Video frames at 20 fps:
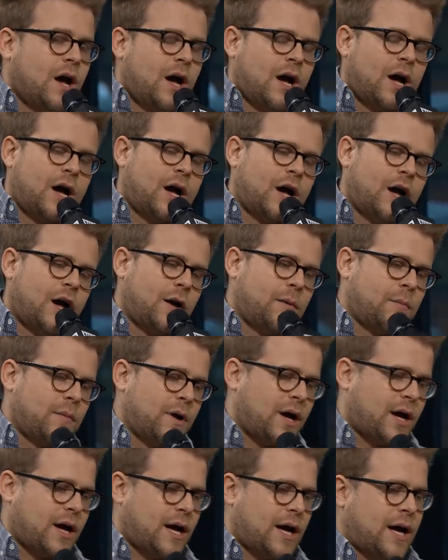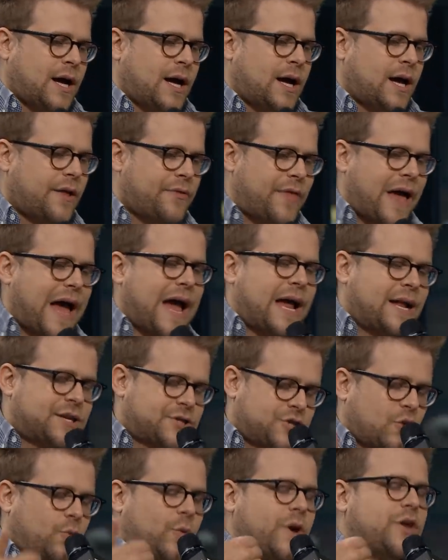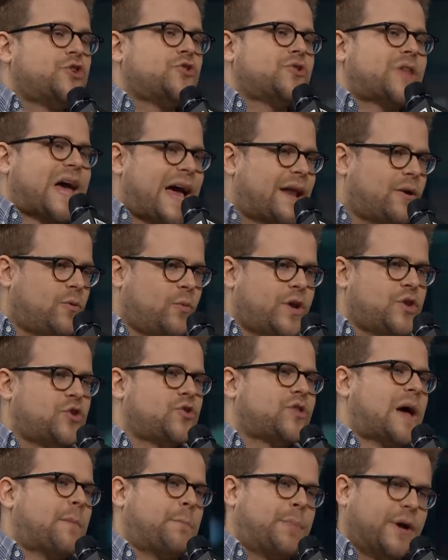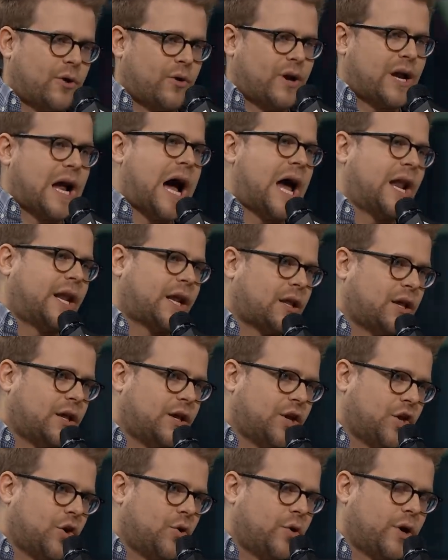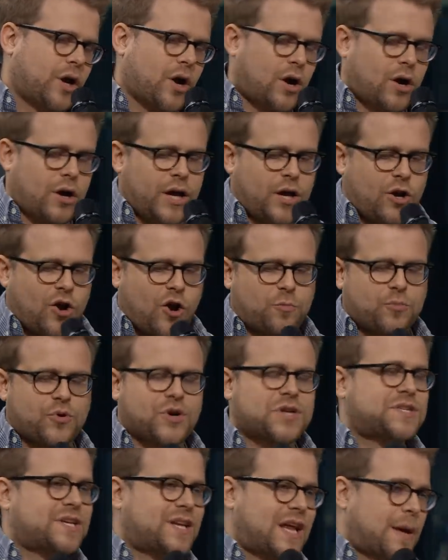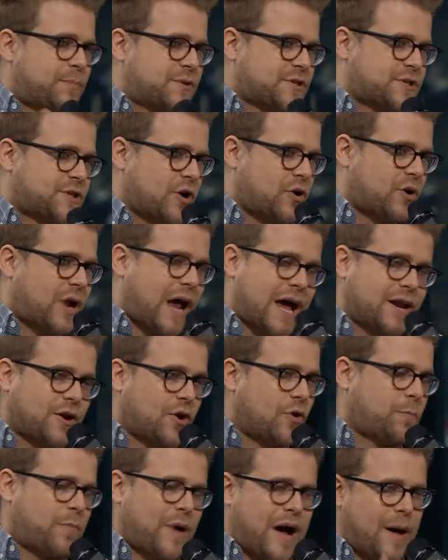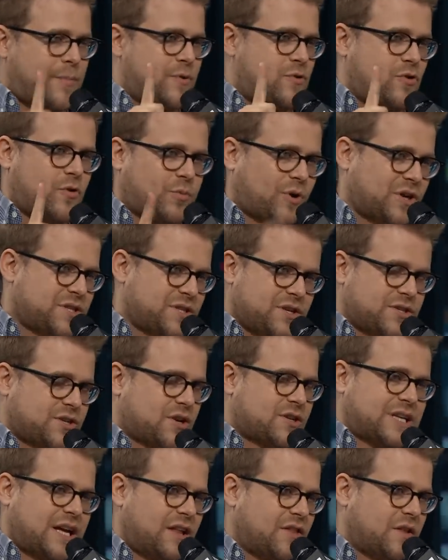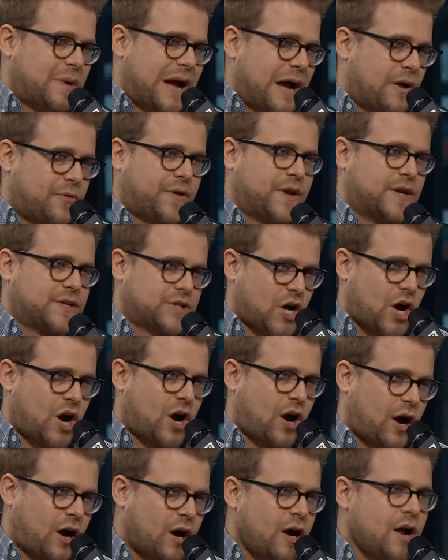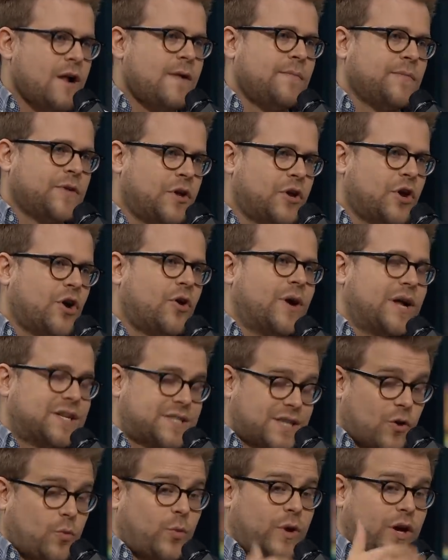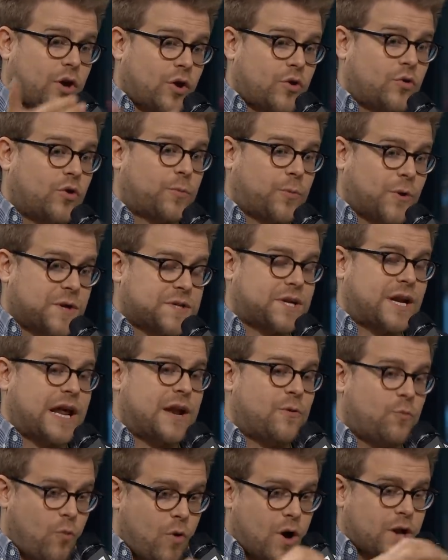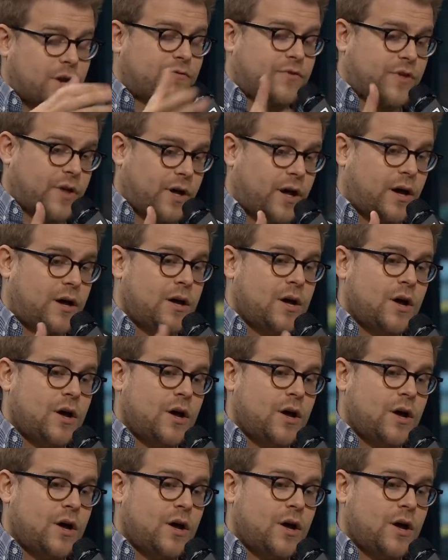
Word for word: Um, uh, that and so we do that. We do that periodically, you know. In our in our prison episode, I don't pop into a prison and start telling them how things are. You know, it's like we go to a prison, and one of the